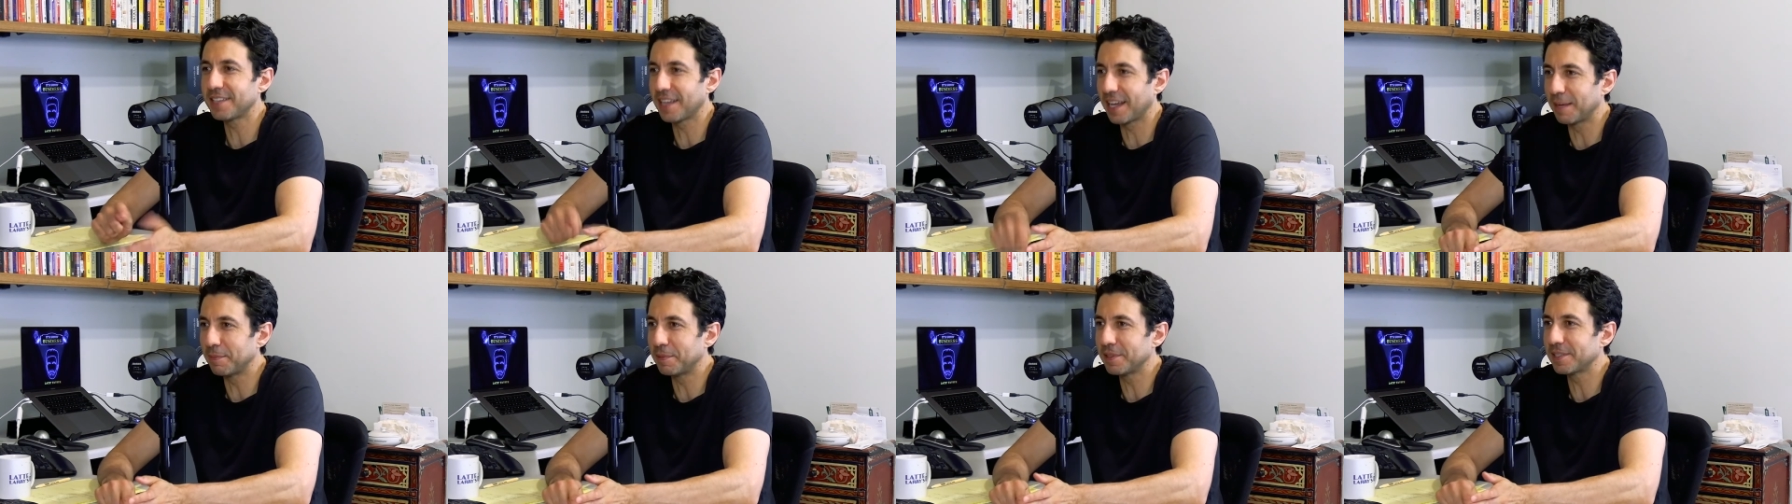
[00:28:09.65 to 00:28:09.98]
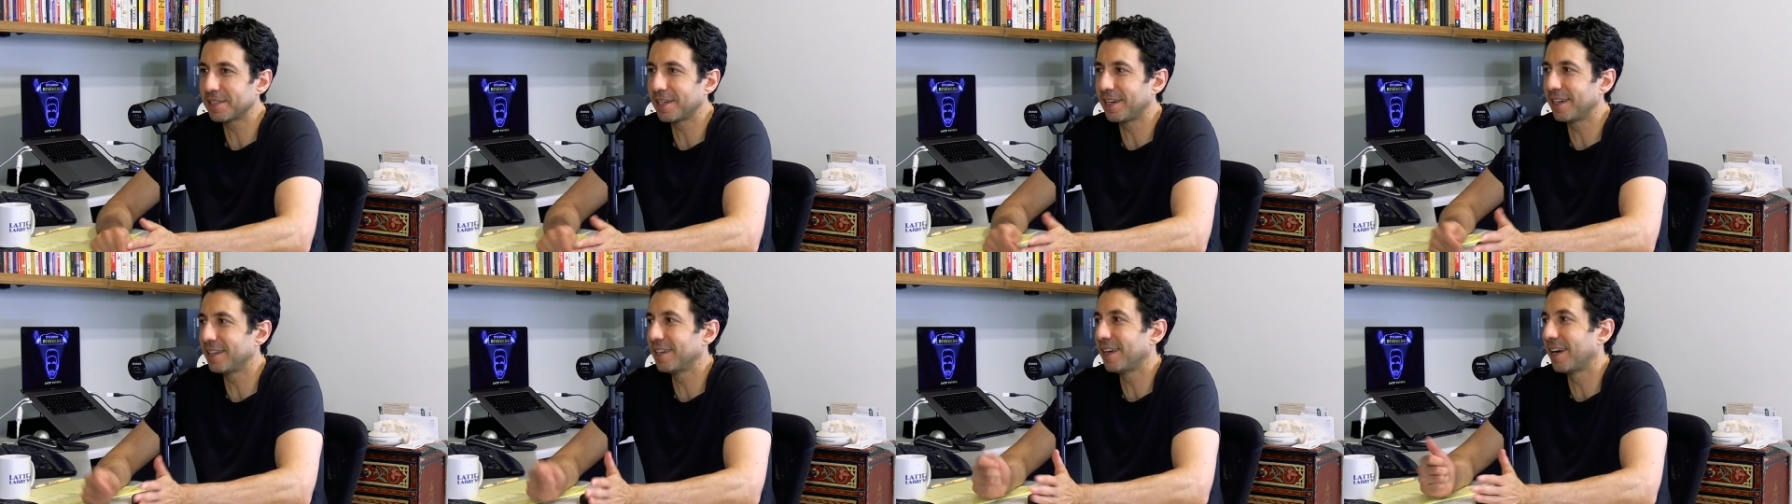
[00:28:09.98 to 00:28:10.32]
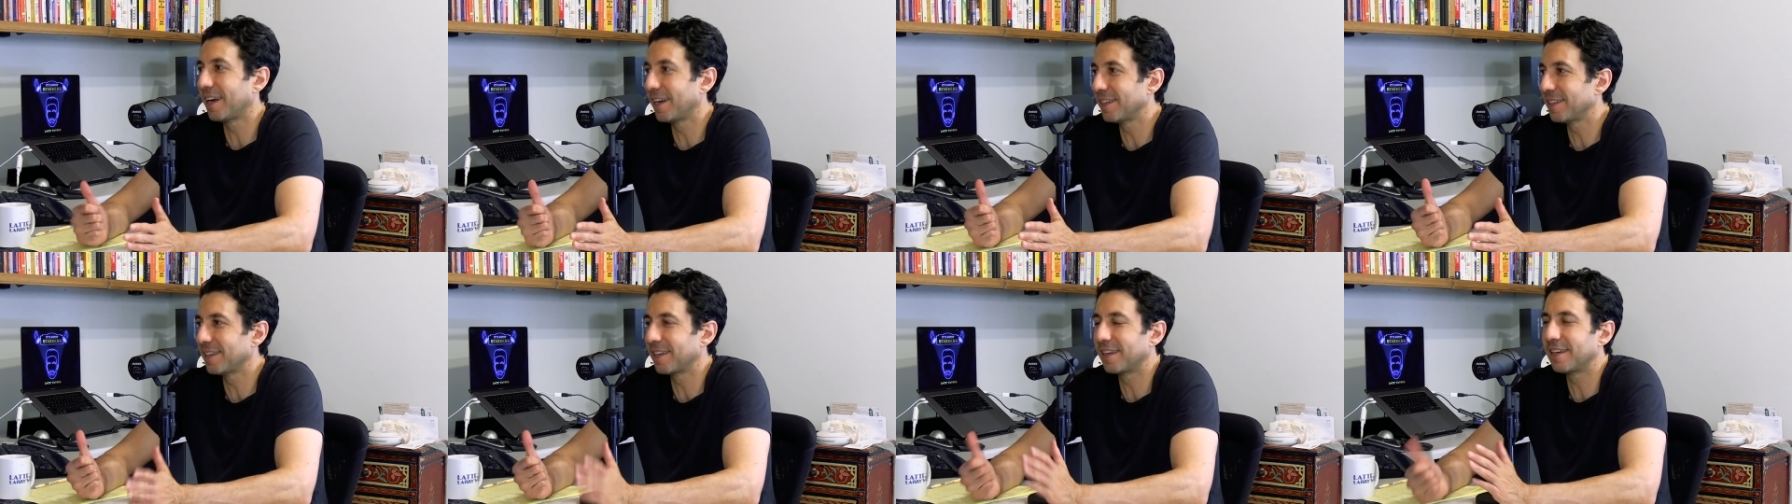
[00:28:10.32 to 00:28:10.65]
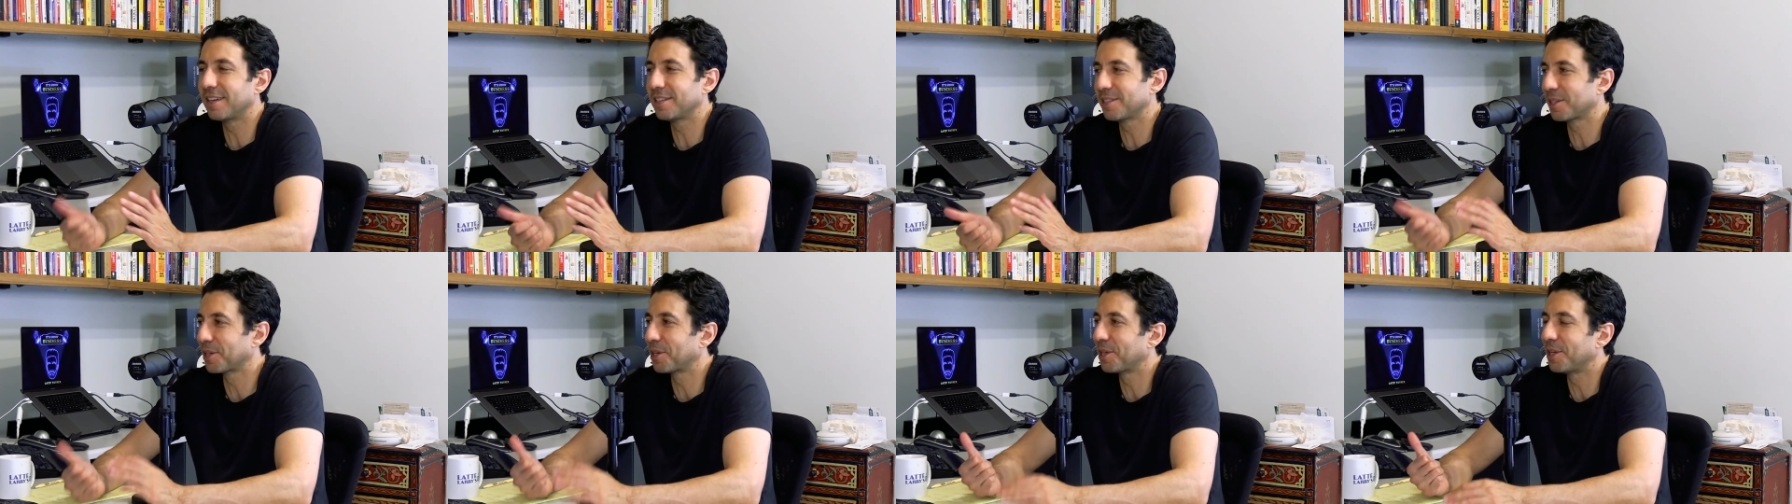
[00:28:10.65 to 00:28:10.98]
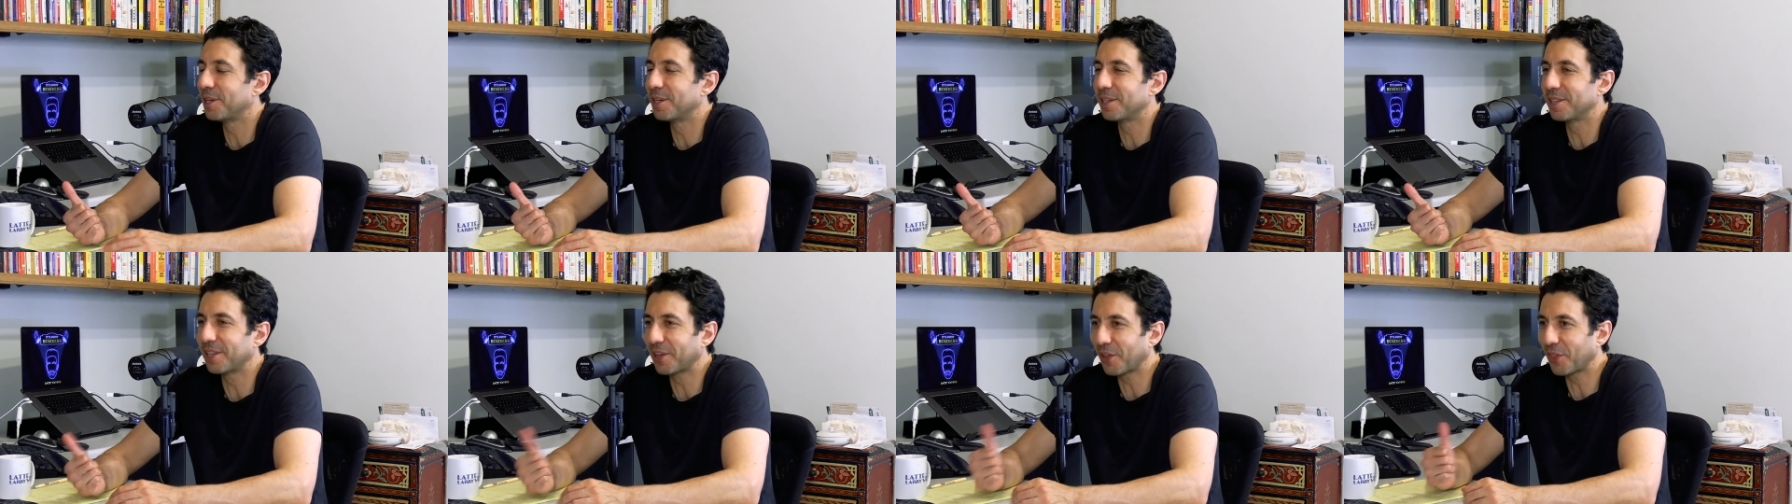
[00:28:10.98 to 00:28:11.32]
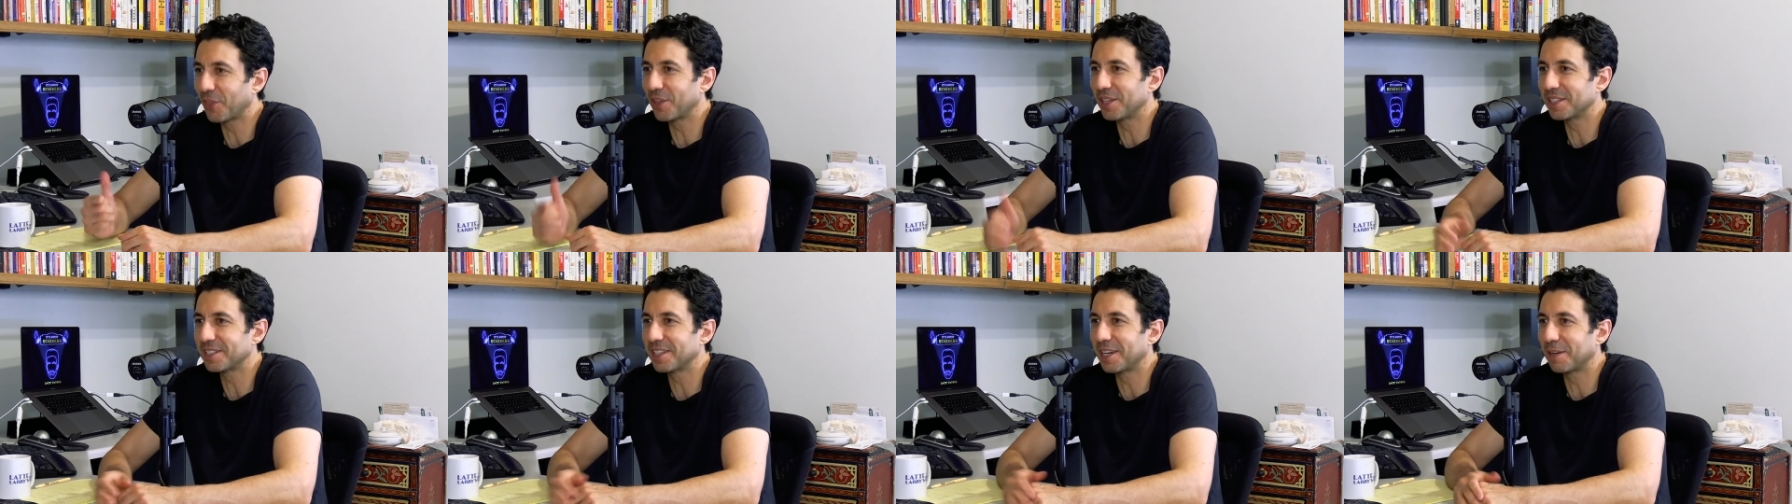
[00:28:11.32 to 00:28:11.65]
Amazon highlighters are here like
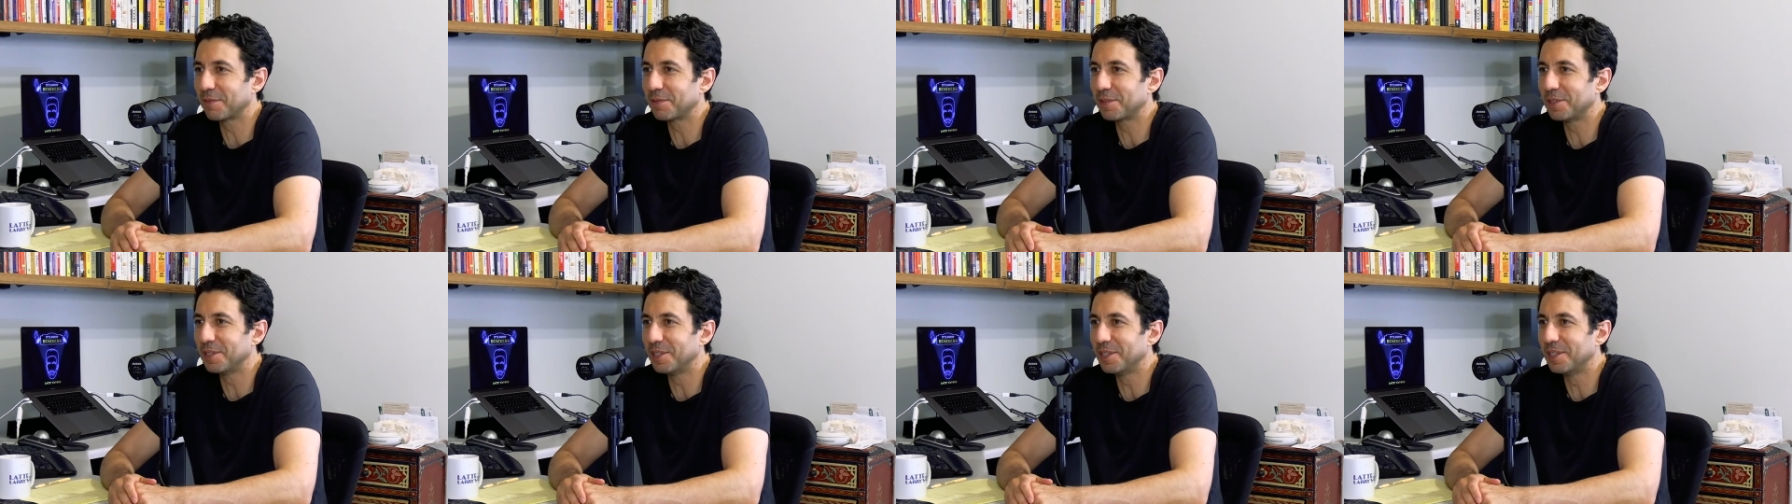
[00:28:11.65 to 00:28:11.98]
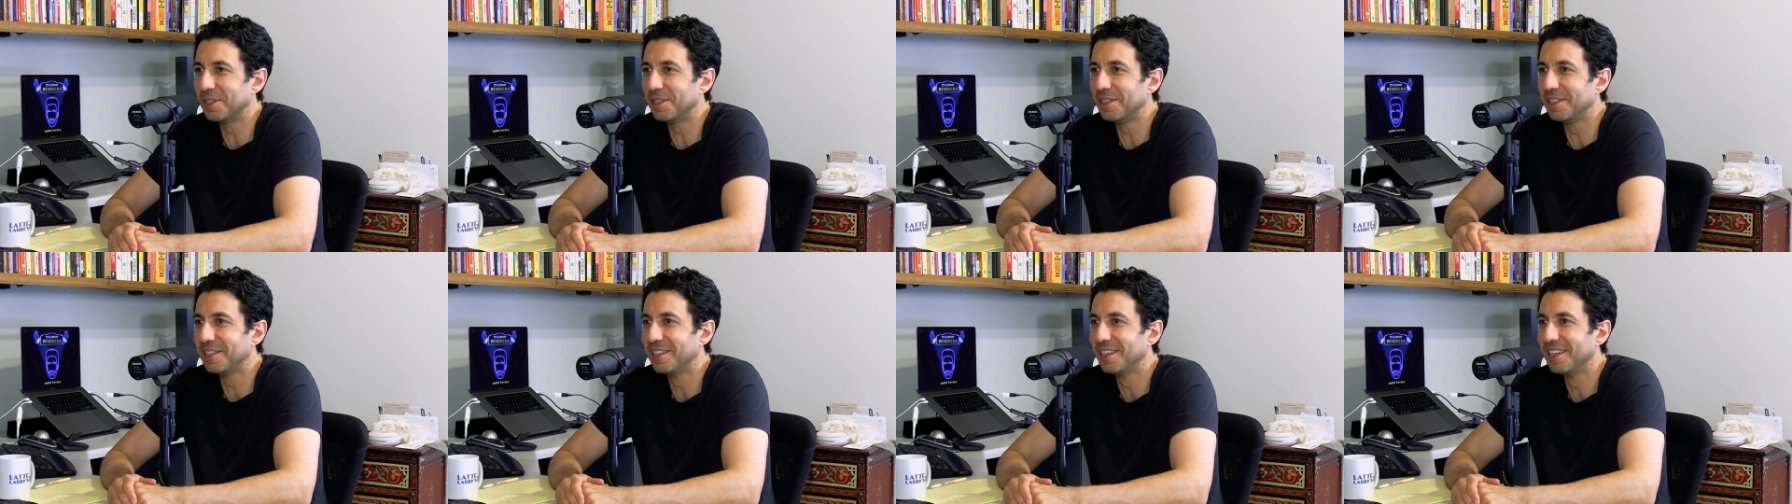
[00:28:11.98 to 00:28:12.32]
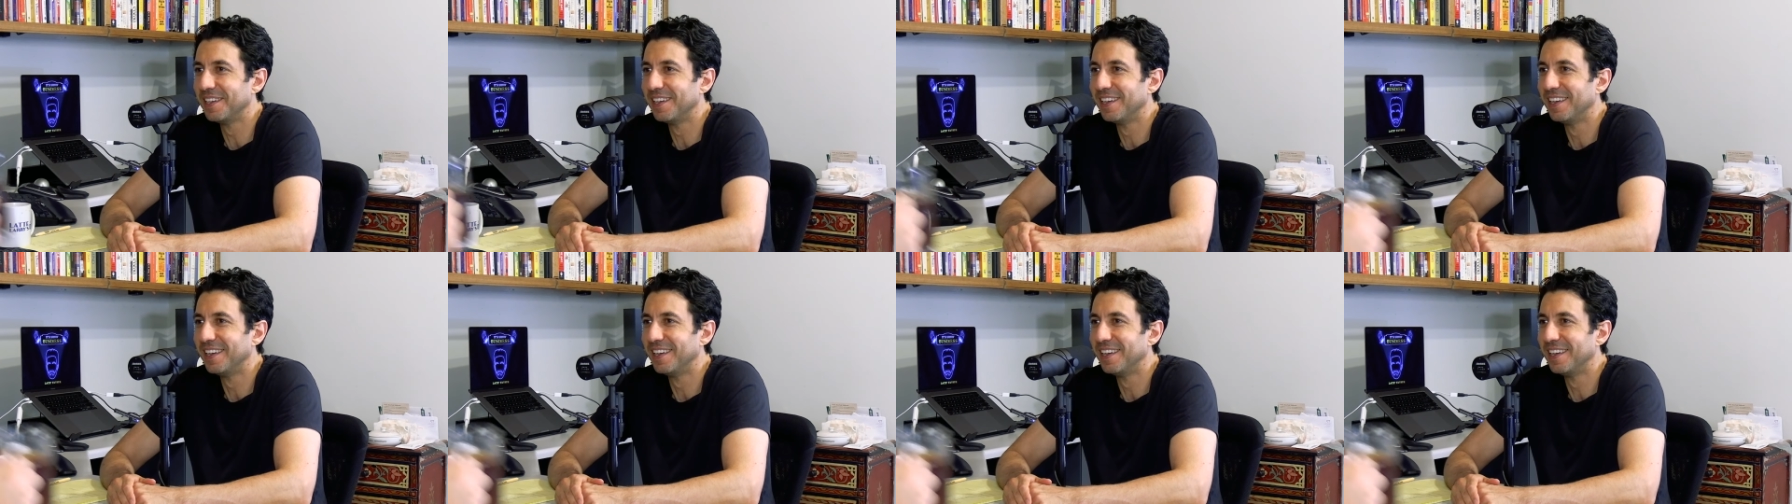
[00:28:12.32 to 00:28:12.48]
this afternoon.